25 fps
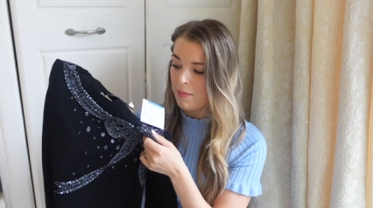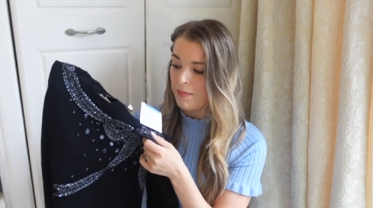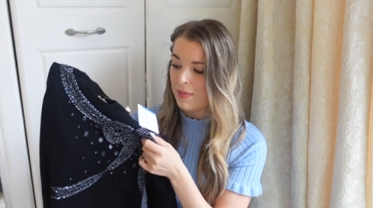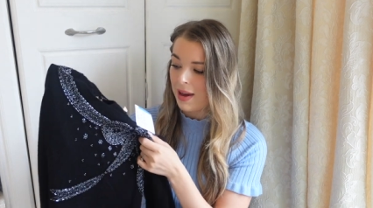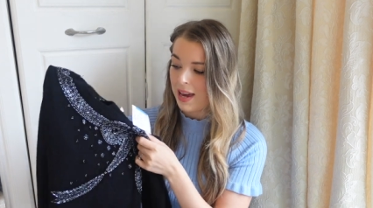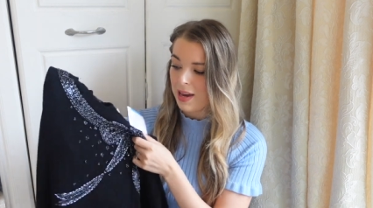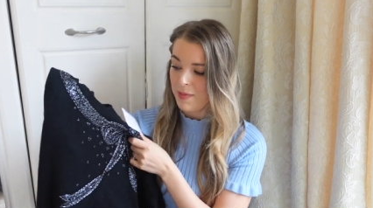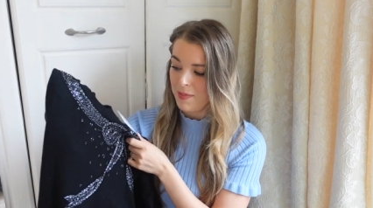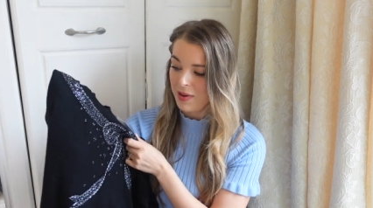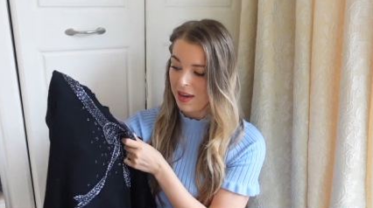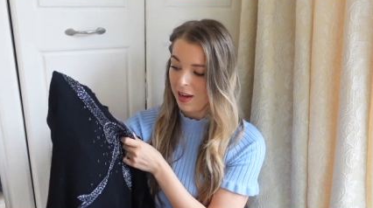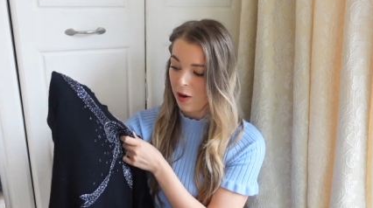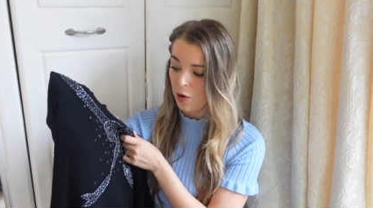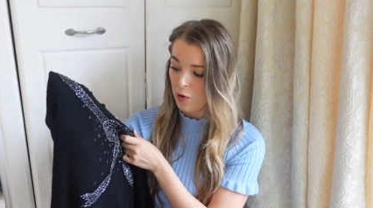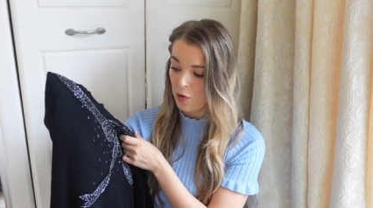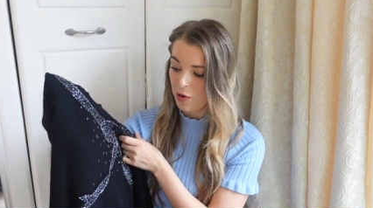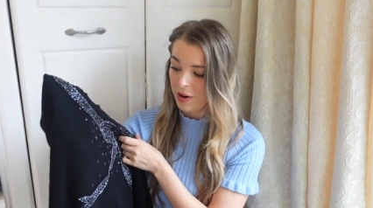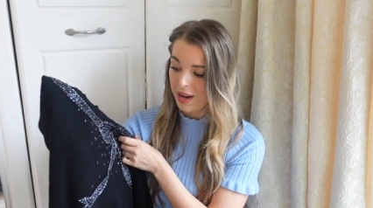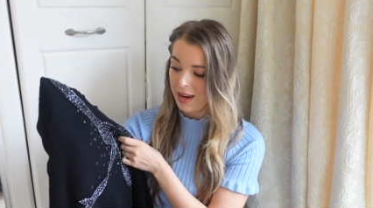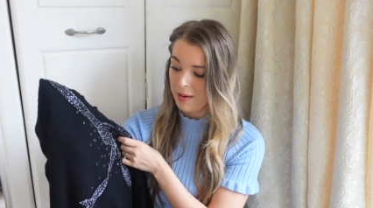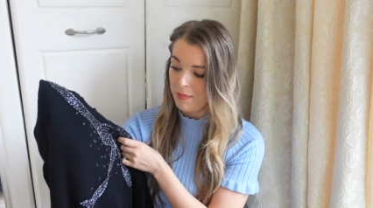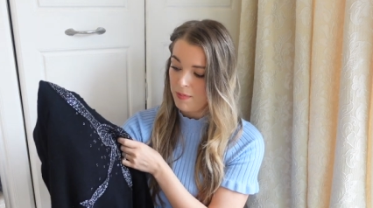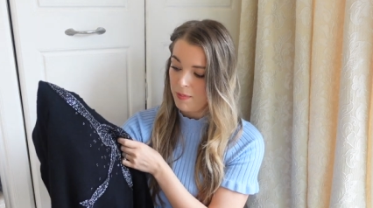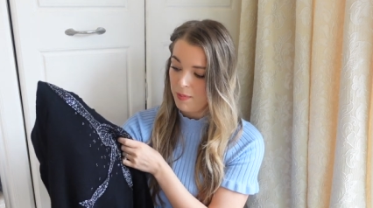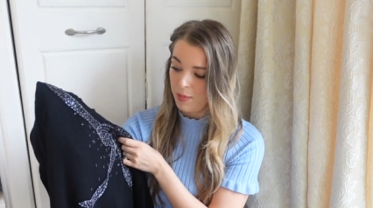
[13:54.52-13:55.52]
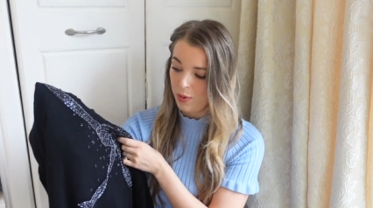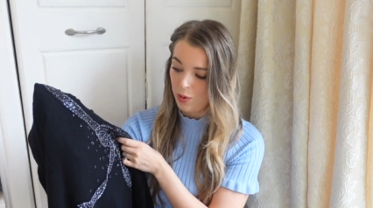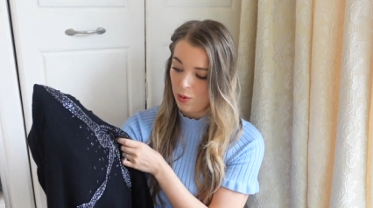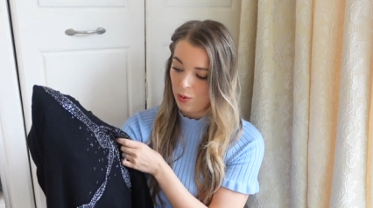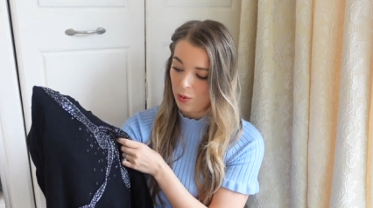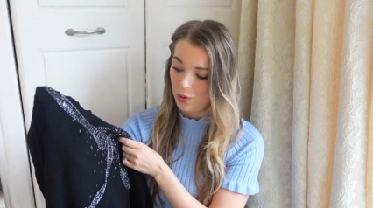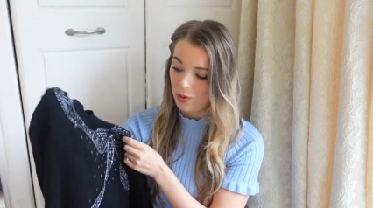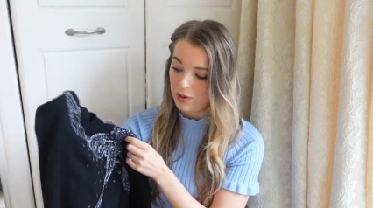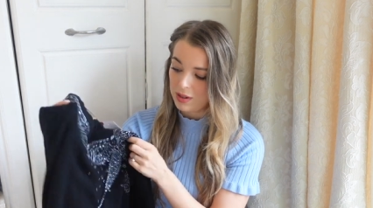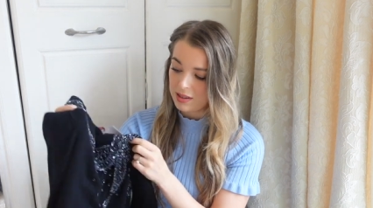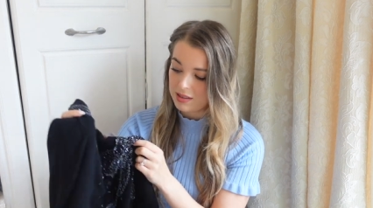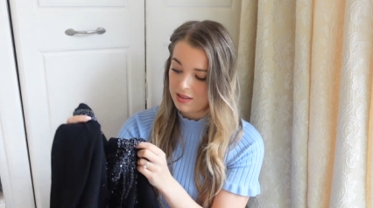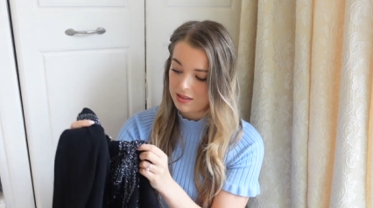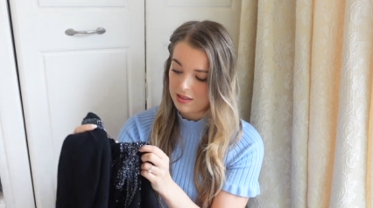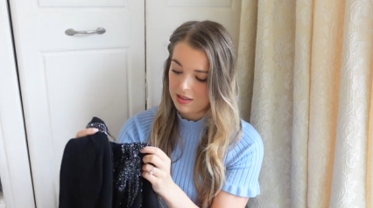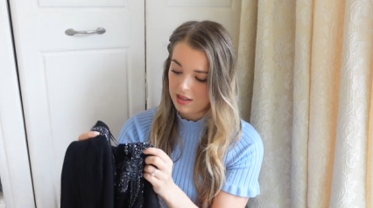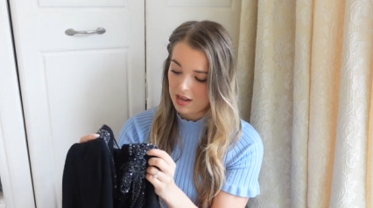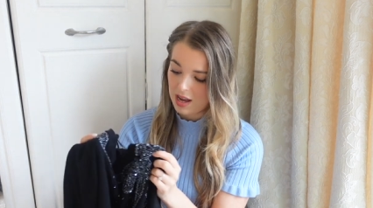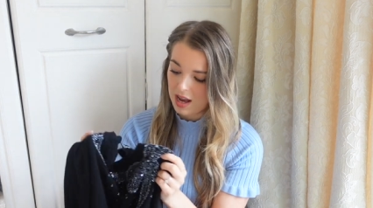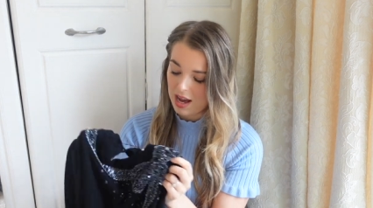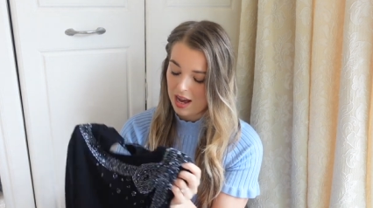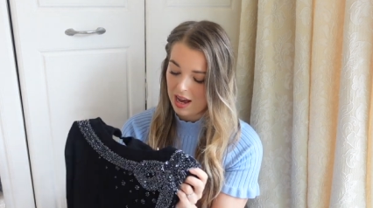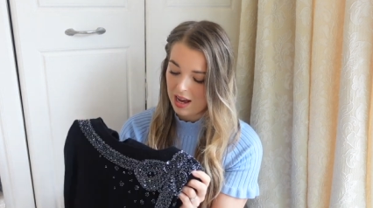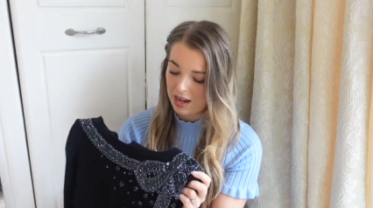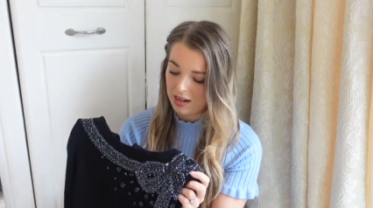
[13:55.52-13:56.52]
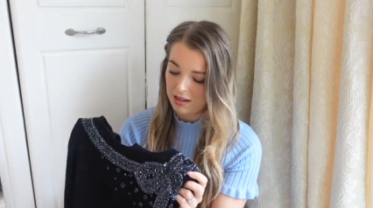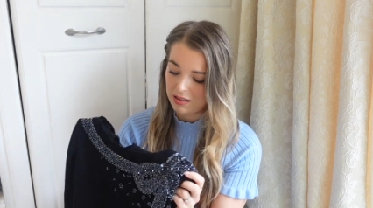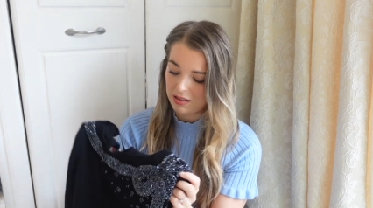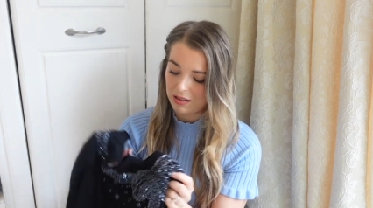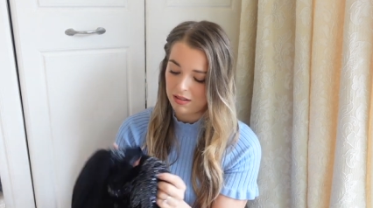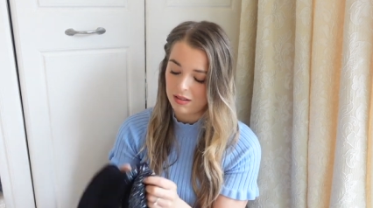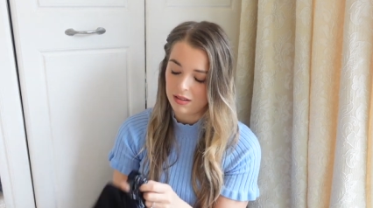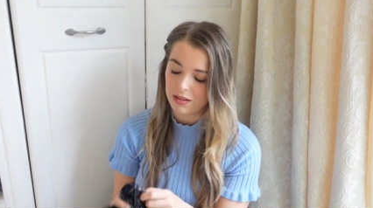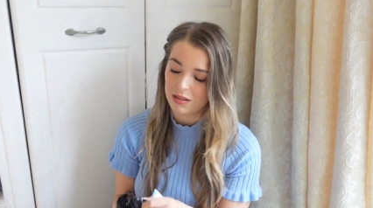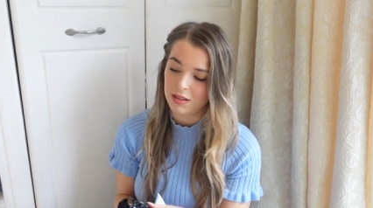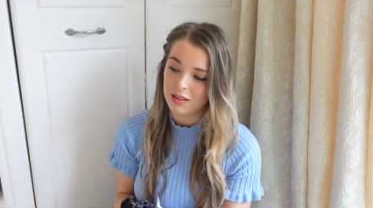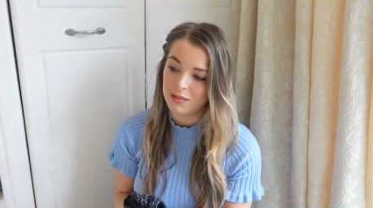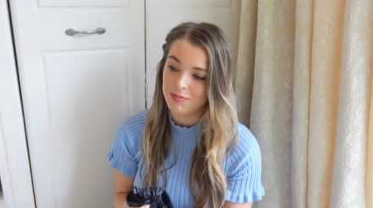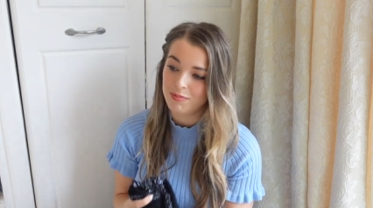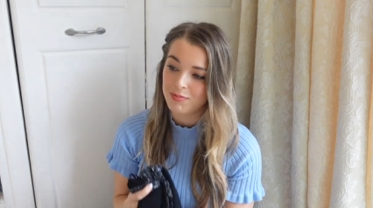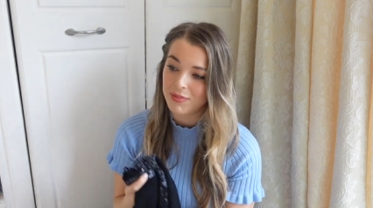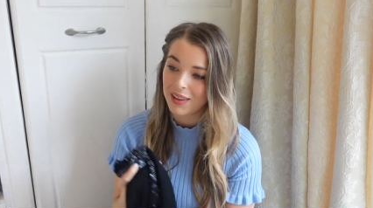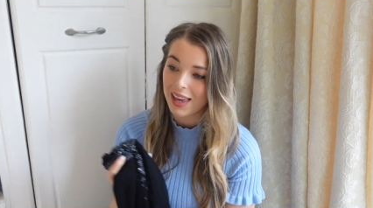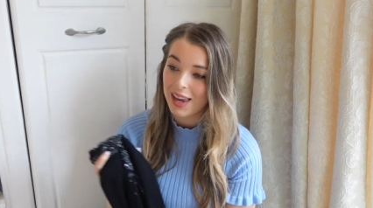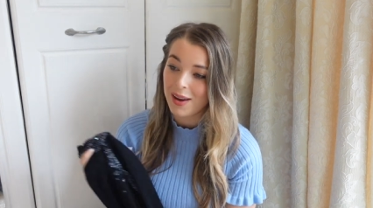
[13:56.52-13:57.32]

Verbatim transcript: maybe cream boots and oh